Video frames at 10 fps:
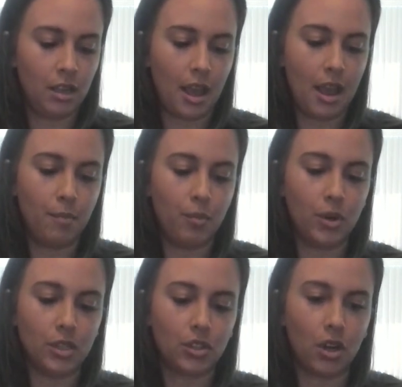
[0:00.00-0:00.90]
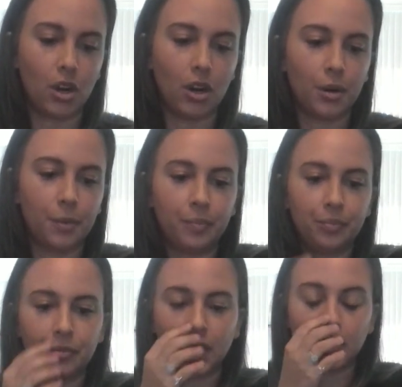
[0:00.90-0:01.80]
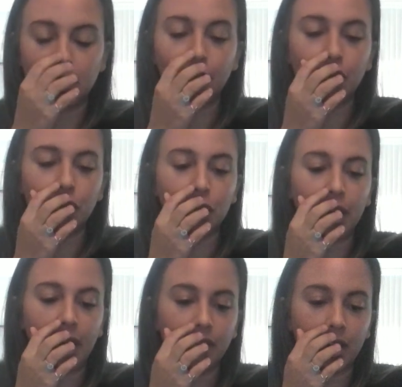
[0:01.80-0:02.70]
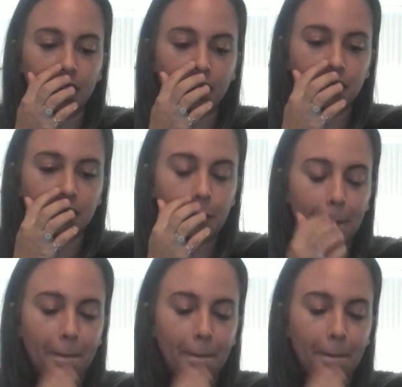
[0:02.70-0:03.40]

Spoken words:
Empress card. Some of you could have kids.